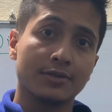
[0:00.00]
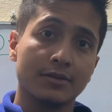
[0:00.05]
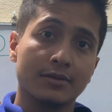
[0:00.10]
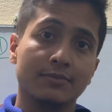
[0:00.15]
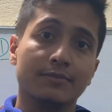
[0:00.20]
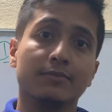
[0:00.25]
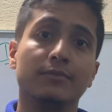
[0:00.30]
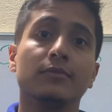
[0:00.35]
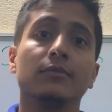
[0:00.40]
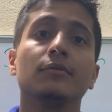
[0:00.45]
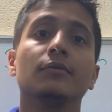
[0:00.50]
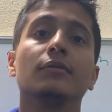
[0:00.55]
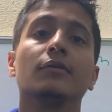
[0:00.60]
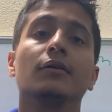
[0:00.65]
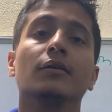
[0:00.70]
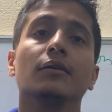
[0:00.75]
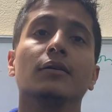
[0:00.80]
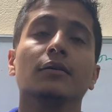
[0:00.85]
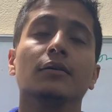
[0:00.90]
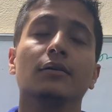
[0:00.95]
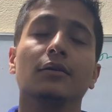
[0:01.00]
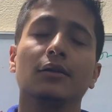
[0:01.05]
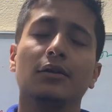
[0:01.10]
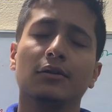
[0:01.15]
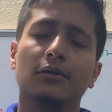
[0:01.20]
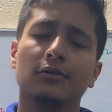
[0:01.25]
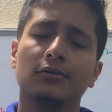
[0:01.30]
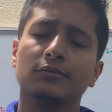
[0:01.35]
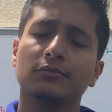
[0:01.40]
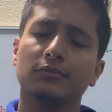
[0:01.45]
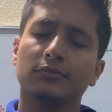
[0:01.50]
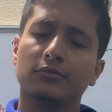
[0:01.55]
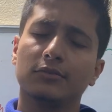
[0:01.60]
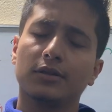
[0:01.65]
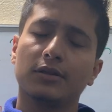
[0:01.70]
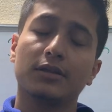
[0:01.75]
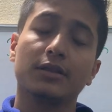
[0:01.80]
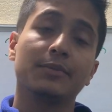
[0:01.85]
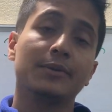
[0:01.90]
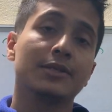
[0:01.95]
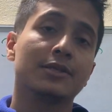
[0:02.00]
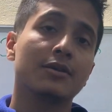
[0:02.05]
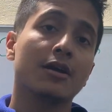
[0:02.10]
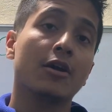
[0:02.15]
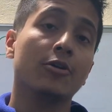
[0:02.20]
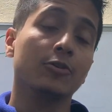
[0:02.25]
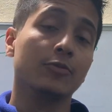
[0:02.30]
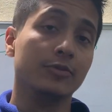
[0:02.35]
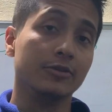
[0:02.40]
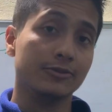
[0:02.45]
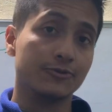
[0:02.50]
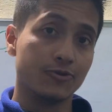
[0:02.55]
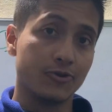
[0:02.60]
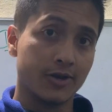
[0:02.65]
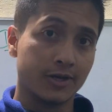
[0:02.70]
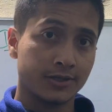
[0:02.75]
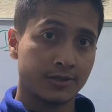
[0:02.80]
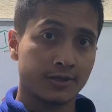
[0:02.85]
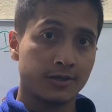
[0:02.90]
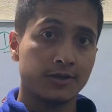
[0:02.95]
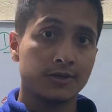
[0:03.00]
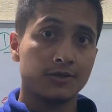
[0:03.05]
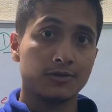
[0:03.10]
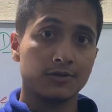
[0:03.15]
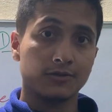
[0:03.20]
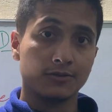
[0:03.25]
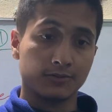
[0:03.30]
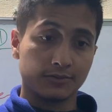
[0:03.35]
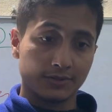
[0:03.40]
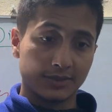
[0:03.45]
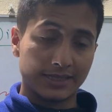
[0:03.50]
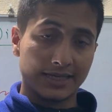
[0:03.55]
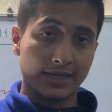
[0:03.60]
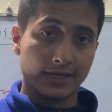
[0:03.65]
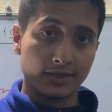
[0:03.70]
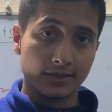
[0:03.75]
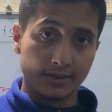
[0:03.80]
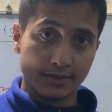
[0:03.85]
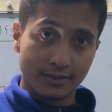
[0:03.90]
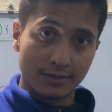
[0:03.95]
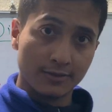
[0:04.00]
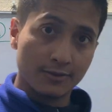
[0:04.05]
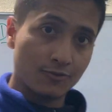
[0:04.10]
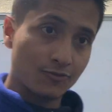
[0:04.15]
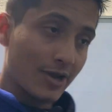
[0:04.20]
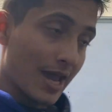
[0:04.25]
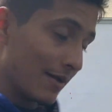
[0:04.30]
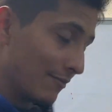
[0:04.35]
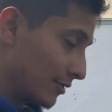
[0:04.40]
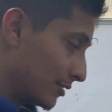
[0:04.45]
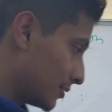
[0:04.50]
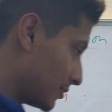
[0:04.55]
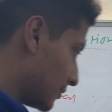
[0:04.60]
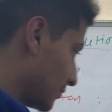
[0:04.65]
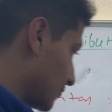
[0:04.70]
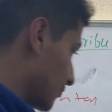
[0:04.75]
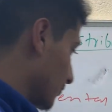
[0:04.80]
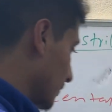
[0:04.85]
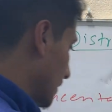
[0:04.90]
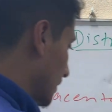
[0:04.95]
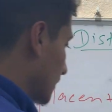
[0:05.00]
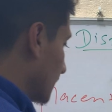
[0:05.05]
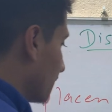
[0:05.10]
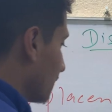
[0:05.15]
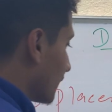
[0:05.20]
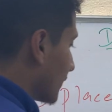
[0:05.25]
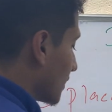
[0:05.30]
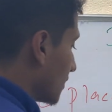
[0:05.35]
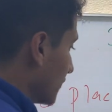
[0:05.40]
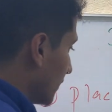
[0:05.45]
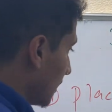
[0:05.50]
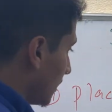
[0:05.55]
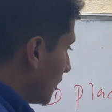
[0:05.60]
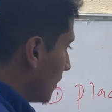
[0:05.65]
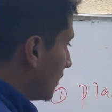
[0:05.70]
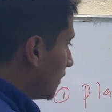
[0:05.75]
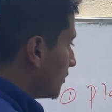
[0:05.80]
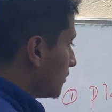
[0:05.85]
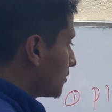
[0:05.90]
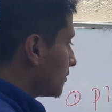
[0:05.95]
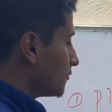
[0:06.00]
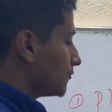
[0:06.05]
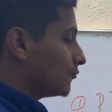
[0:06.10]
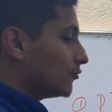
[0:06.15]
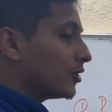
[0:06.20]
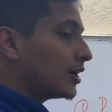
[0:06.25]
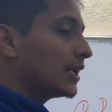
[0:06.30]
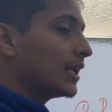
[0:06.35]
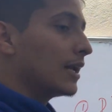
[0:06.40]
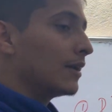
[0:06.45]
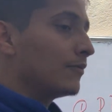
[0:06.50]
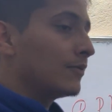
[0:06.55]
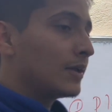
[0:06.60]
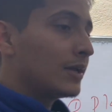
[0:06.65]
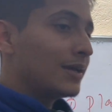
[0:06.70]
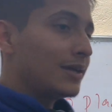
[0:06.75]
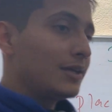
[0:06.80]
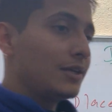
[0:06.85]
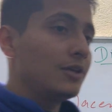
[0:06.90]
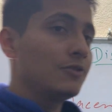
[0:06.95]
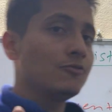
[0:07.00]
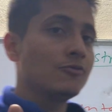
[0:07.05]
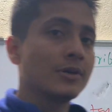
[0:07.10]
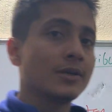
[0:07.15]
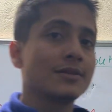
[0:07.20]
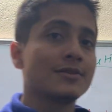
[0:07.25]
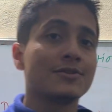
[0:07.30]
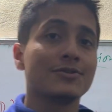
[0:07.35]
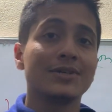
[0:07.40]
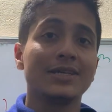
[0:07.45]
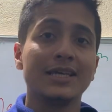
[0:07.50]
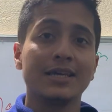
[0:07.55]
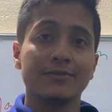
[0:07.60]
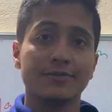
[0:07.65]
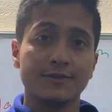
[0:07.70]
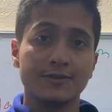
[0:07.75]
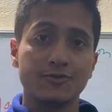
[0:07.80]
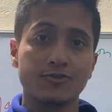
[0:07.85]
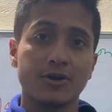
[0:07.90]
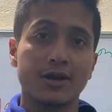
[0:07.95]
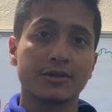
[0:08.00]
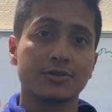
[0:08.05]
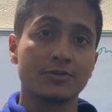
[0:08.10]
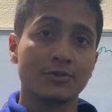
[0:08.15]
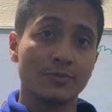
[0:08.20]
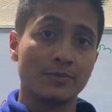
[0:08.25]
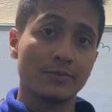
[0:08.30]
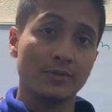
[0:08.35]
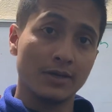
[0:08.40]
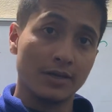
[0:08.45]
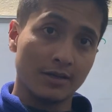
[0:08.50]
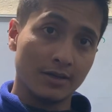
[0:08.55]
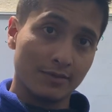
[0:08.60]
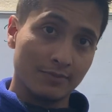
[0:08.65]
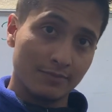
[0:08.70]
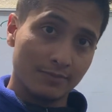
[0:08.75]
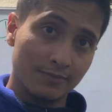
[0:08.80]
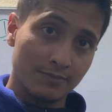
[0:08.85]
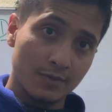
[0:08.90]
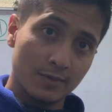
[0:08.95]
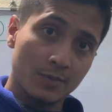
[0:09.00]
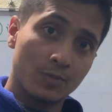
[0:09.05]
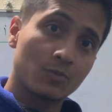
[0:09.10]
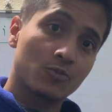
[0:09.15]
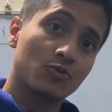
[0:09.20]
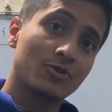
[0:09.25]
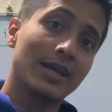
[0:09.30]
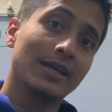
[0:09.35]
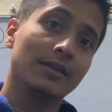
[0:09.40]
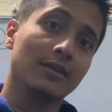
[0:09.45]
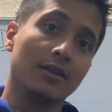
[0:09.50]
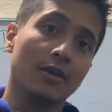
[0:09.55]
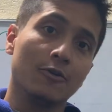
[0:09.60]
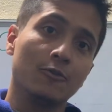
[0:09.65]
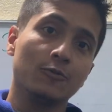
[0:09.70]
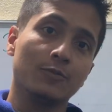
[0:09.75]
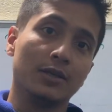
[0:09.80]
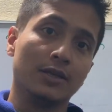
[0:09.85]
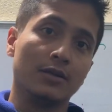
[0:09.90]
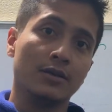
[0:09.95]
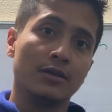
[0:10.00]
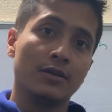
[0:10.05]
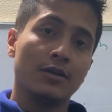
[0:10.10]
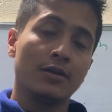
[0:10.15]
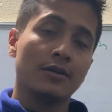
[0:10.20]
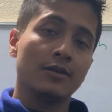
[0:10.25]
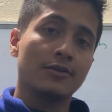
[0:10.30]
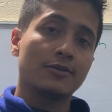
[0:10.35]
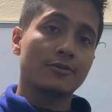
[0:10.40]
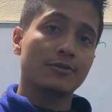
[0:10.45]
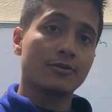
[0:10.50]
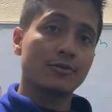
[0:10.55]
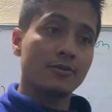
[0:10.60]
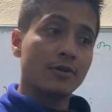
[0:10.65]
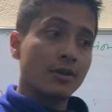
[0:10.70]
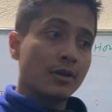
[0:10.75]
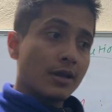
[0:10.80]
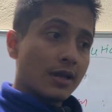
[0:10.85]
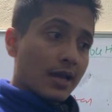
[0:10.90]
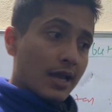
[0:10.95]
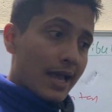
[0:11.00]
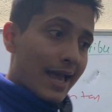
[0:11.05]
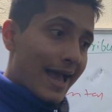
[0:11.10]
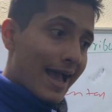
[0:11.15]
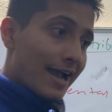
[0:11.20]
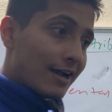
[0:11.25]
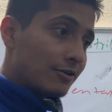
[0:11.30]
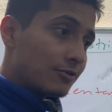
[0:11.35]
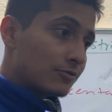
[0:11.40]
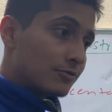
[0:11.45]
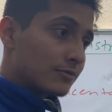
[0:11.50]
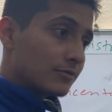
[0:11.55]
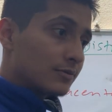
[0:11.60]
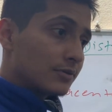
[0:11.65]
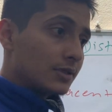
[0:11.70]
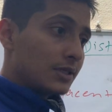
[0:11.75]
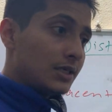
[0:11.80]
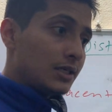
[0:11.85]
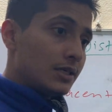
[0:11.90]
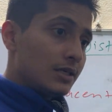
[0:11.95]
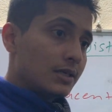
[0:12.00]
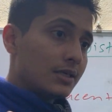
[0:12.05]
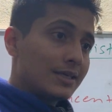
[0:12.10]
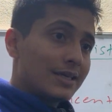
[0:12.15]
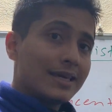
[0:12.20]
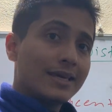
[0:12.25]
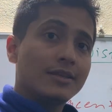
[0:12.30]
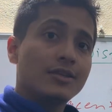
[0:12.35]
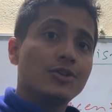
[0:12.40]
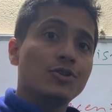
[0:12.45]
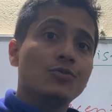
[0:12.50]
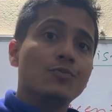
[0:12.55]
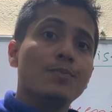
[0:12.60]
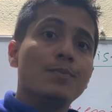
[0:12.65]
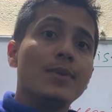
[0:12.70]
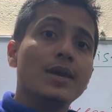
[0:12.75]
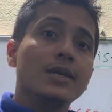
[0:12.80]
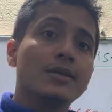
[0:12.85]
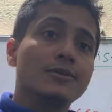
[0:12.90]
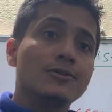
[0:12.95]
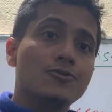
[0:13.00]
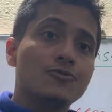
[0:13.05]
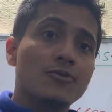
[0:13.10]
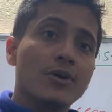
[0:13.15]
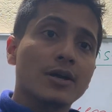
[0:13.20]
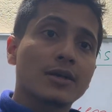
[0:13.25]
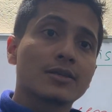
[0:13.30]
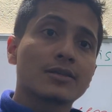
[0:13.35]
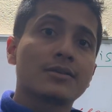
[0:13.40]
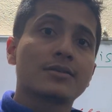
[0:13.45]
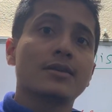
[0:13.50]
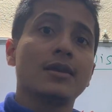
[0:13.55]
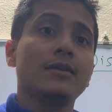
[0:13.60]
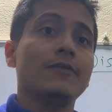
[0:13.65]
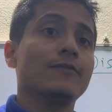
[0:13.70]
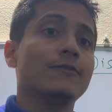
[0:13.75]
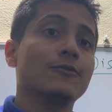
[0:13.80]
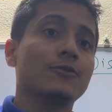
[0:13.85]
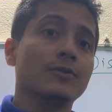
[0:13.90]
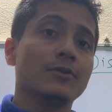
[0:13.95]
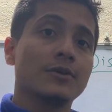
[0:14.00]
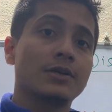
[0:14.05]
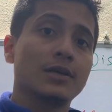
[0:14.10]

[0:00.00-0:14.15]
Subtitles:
the lipid soluble drugs to get traversed through it, right? So what if you wanted to give a drug to pregnant women? So how can you make a drug safer